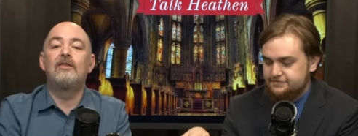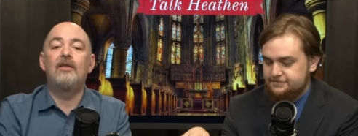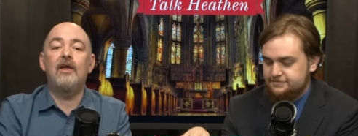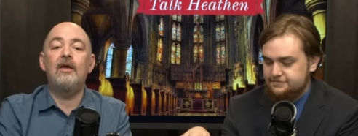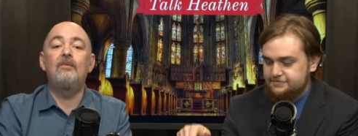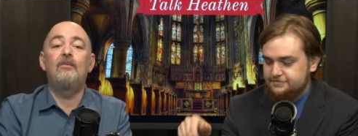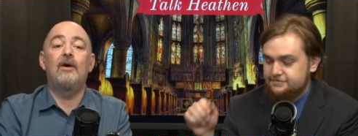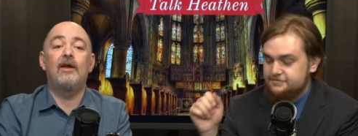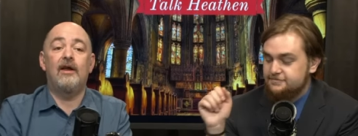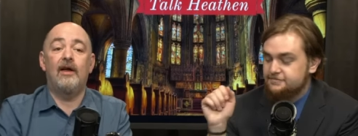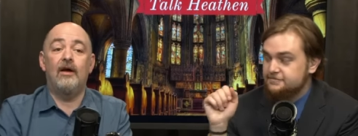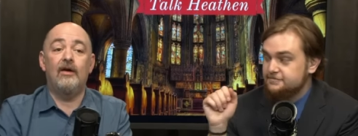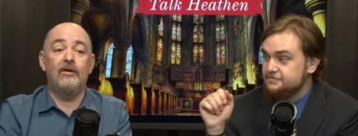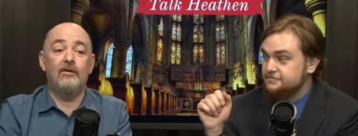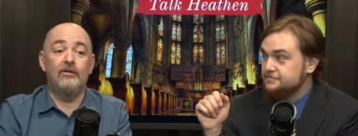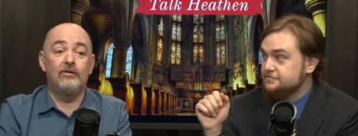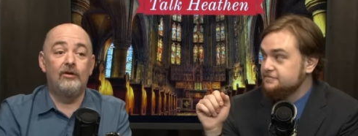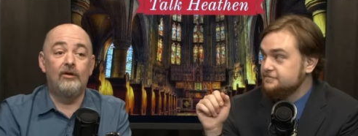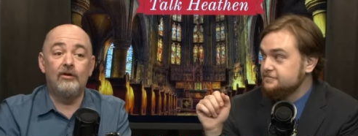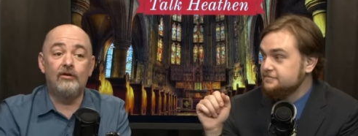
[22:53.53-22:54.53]
Speaker 1: they went
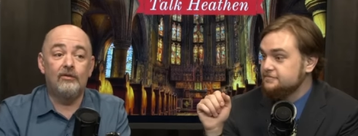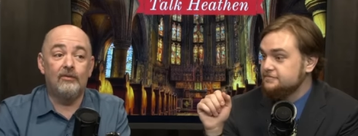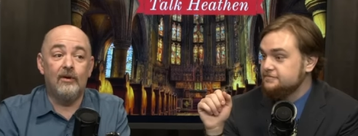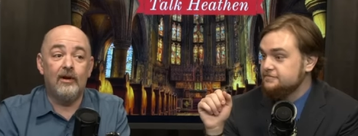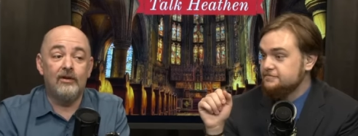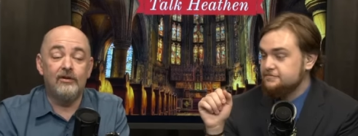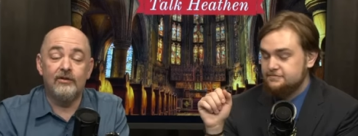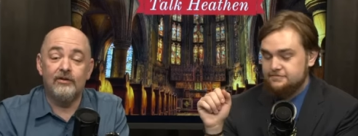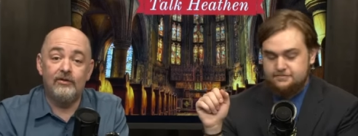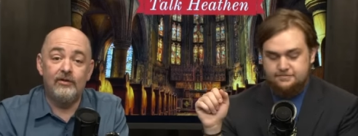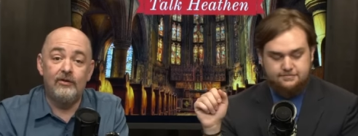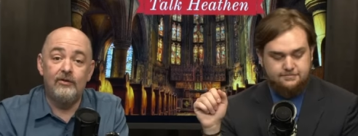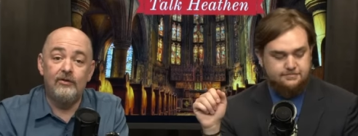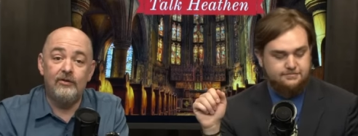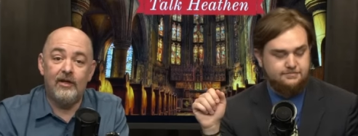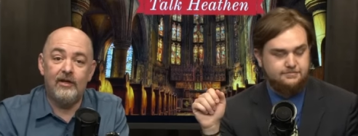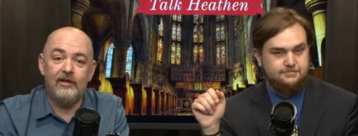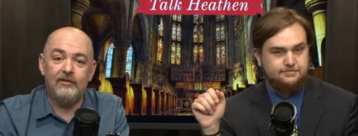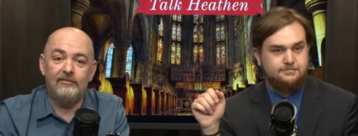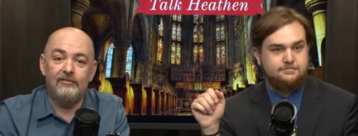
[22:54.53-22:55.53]
out and looked around to see
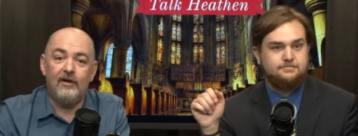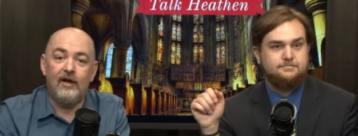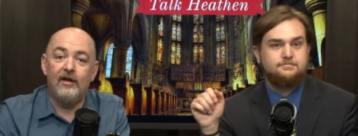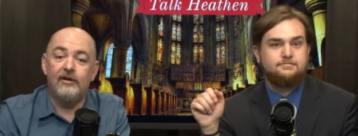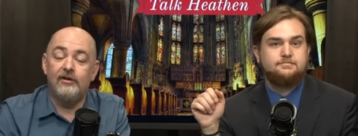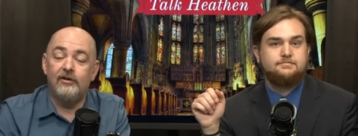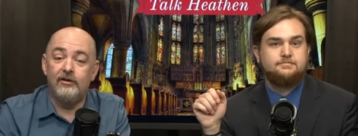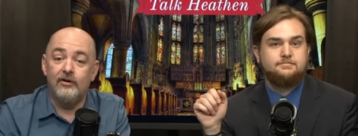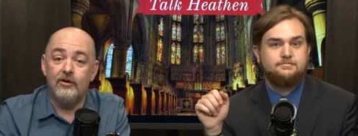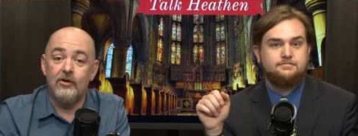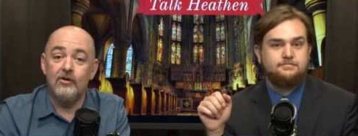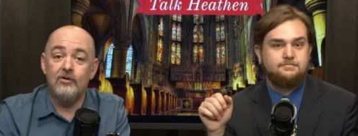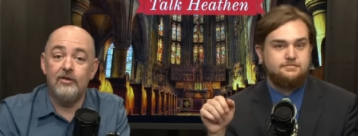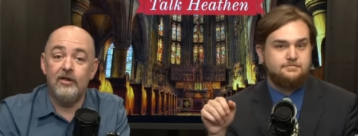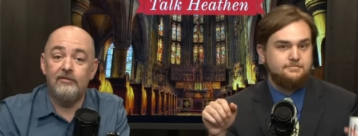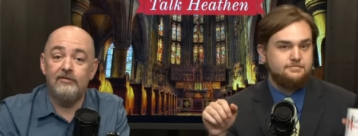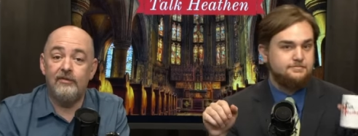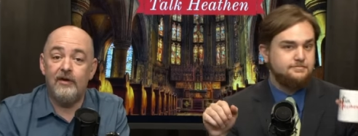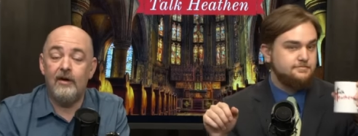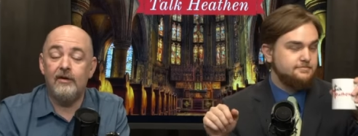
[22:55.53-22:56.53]
who they could find, and you know
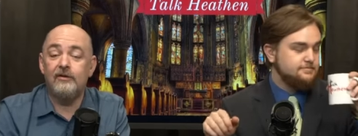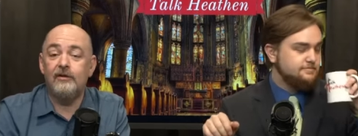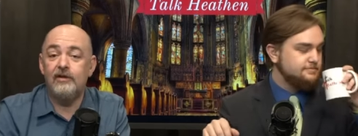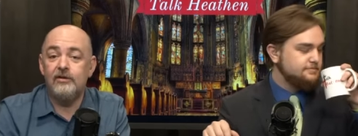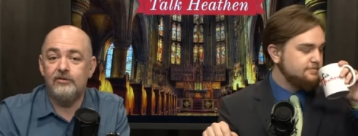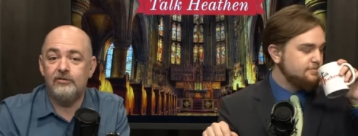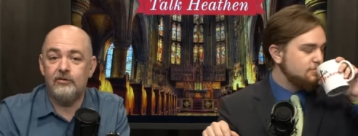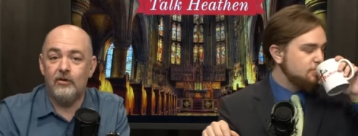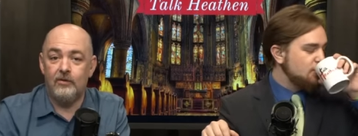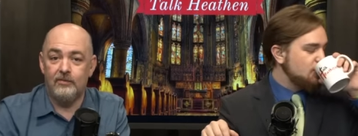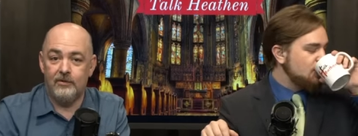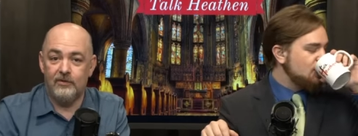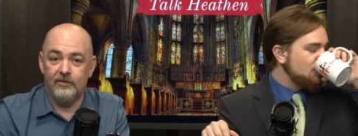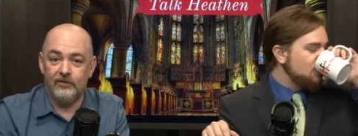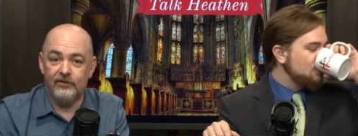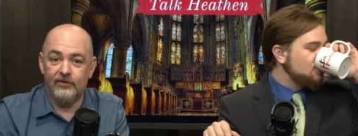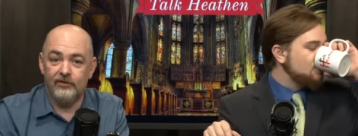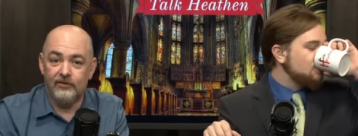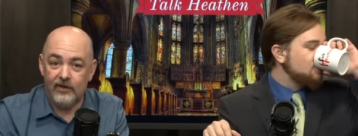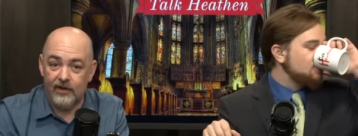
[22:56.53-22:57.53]
who they found? Lee
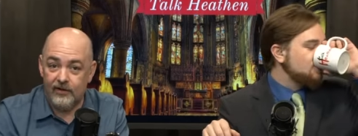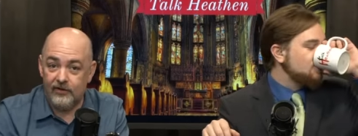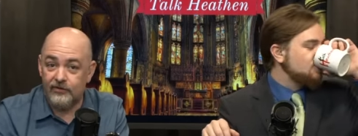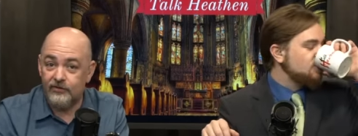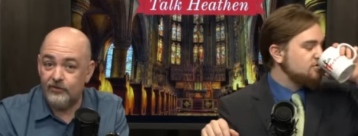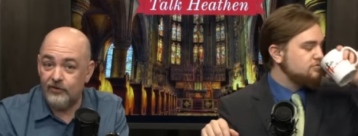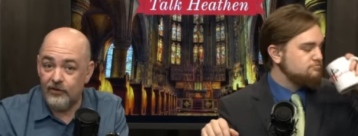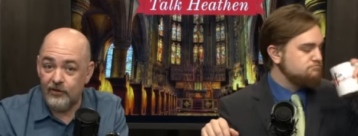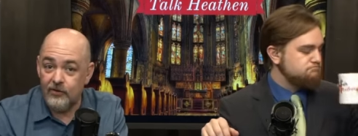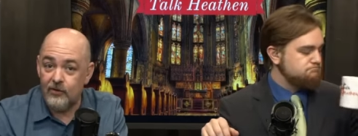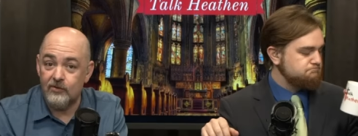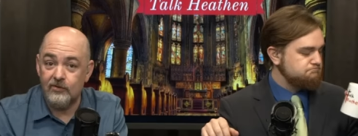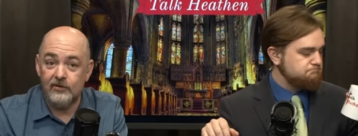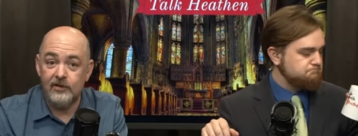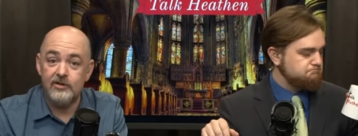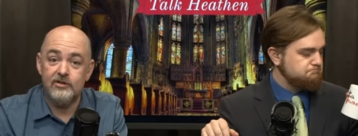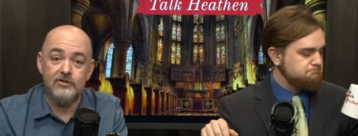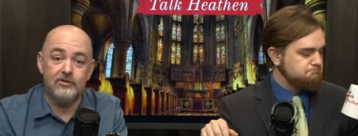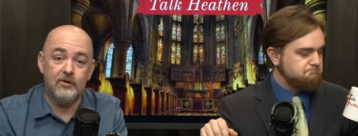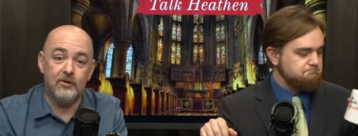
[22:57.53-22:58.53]
Strobel was in town, so they go
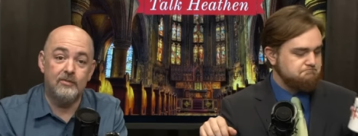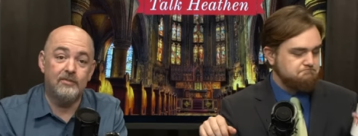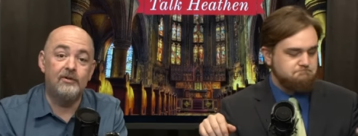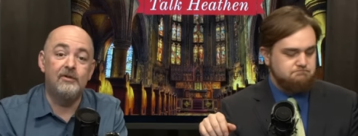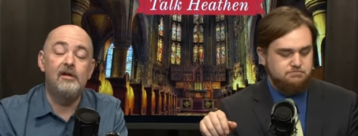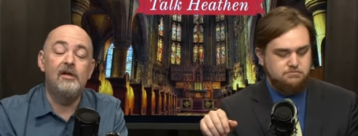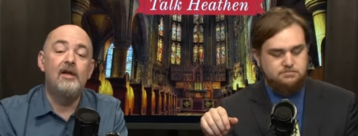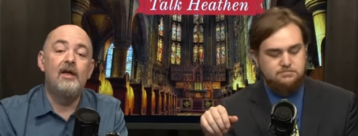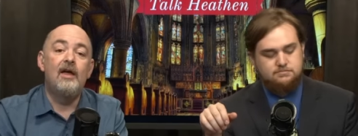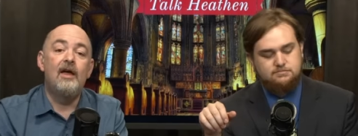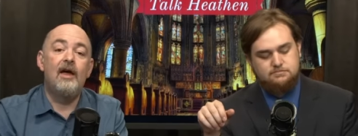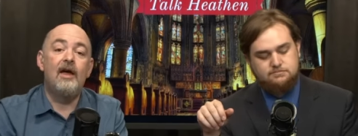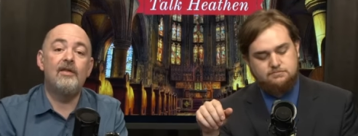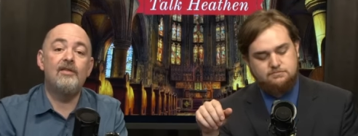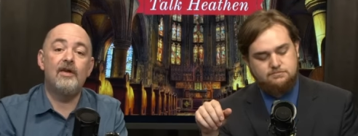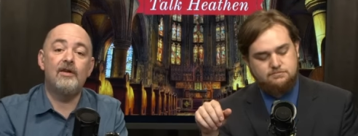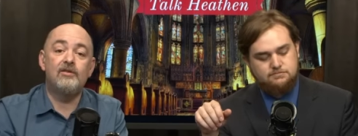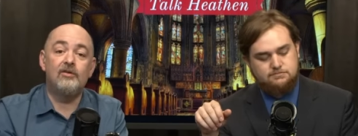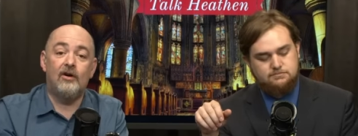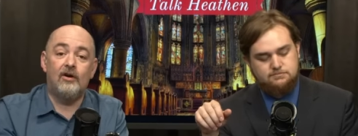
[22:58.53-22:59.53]
to Lee Strobel,
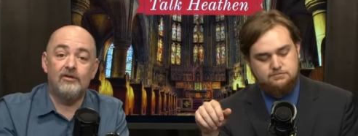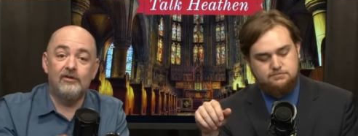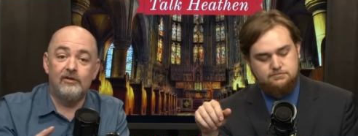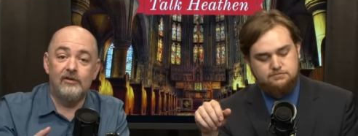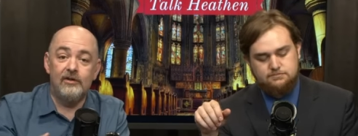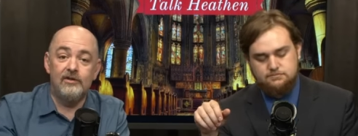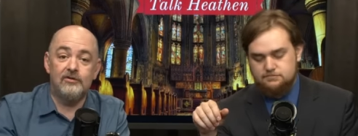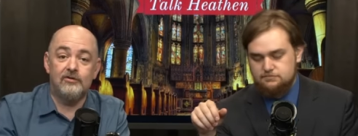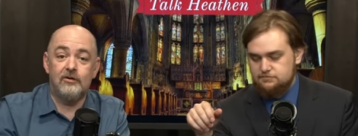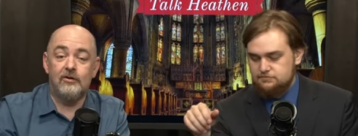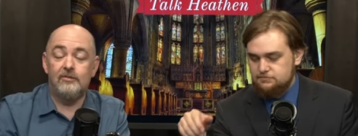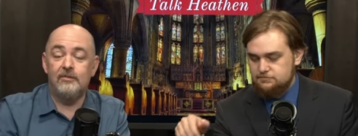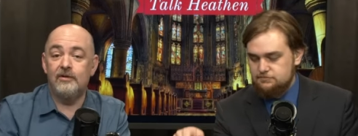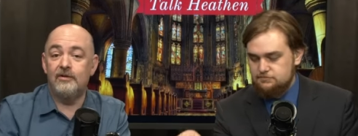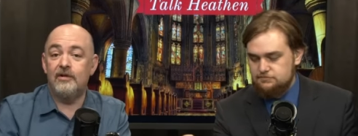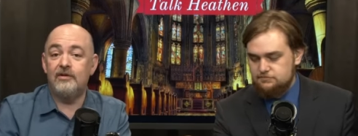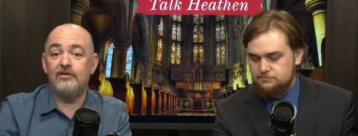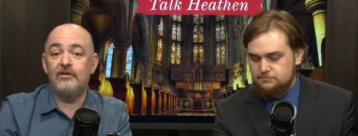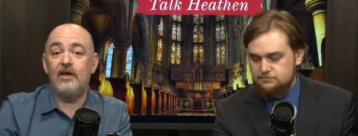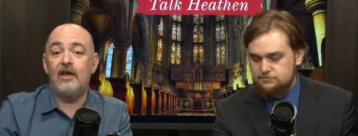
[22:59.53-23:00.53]
and they talk to Lee
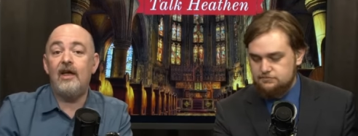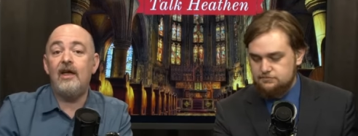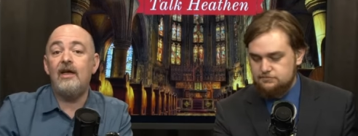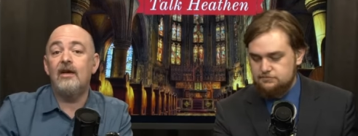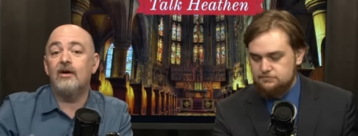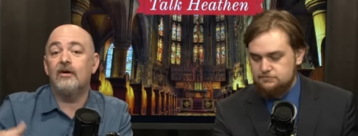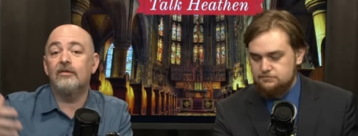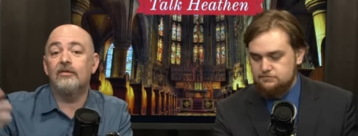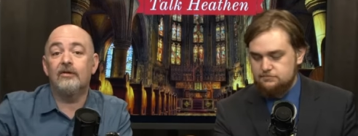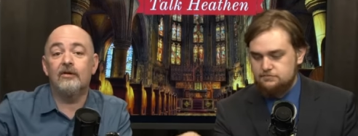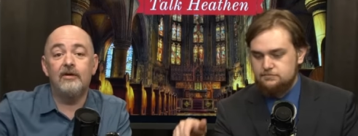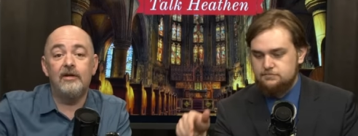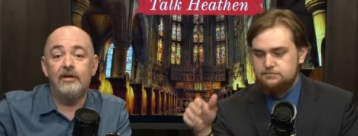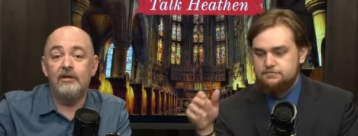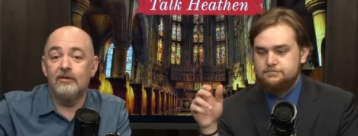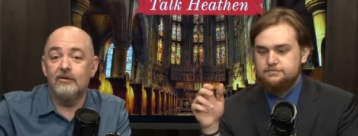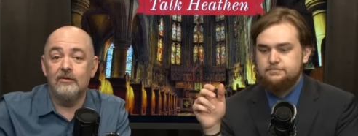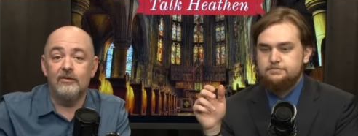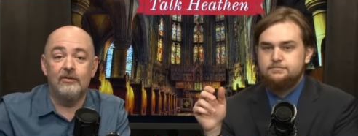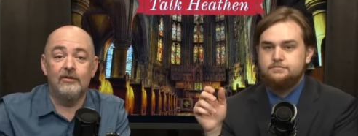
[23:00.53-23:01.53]
Strobel, and they say, hey, our
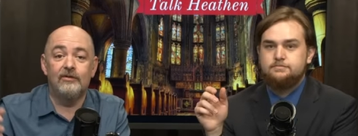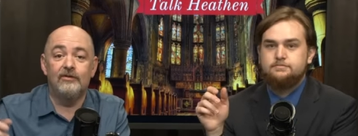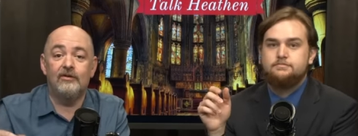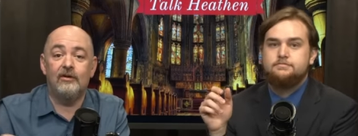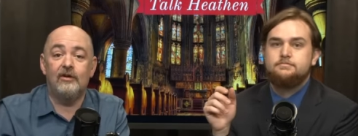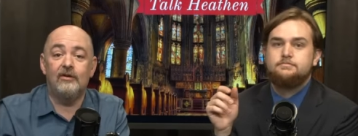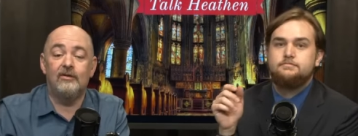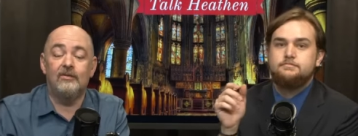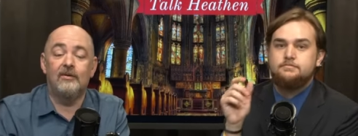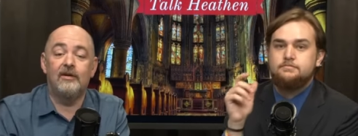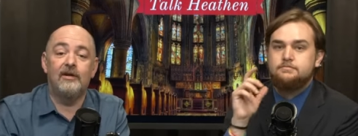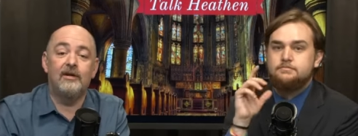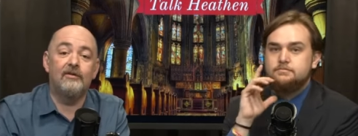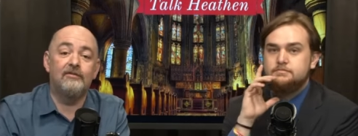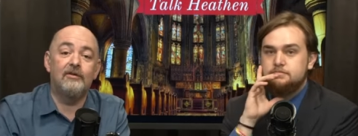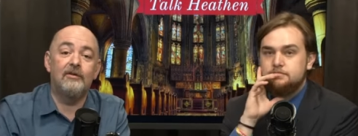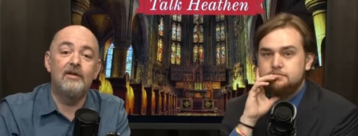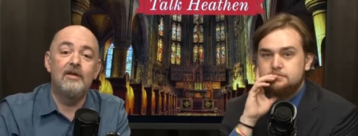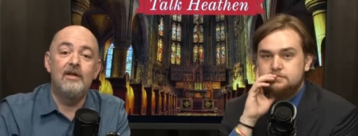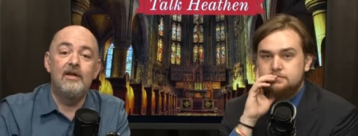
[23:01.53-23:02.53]
thirty-year-old son or
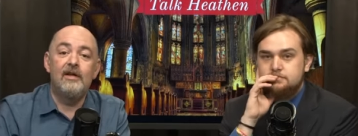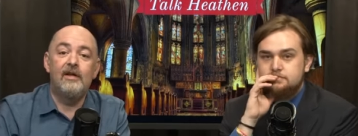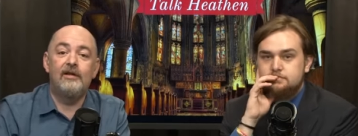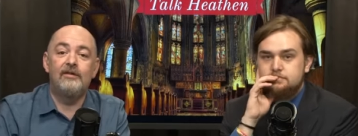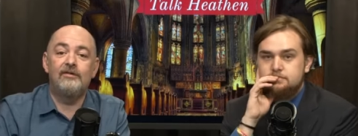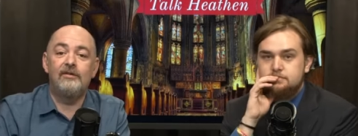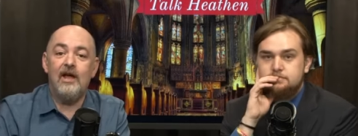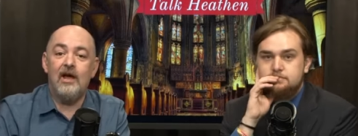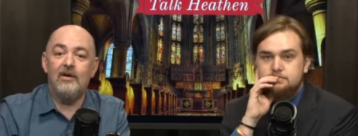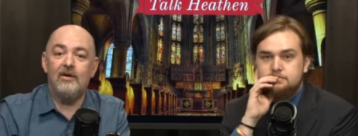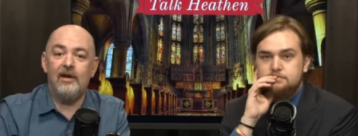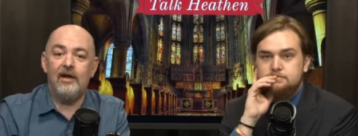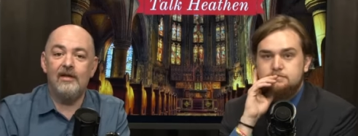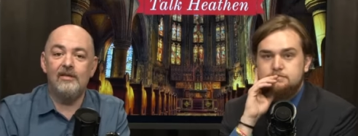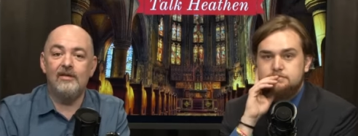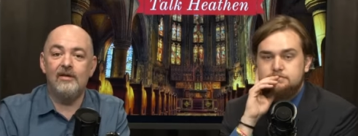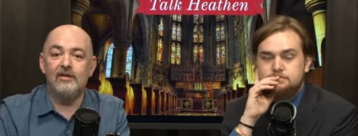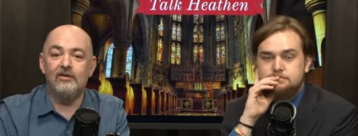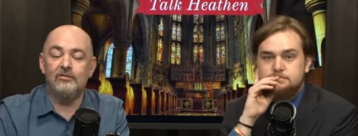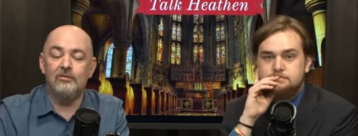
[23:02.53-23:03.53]
whatever is now an
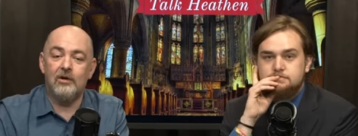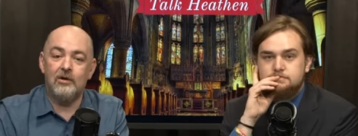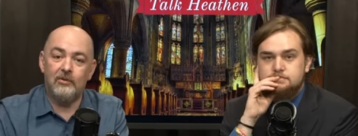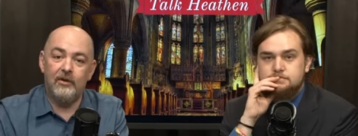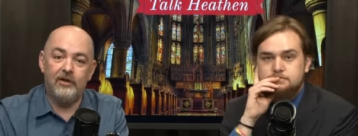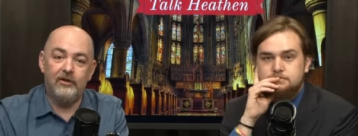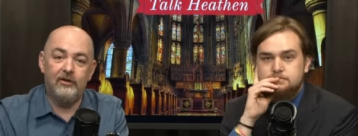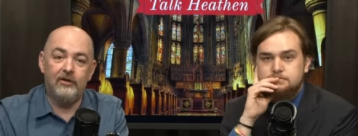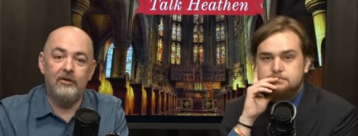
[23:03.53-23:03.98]
atheist, what do we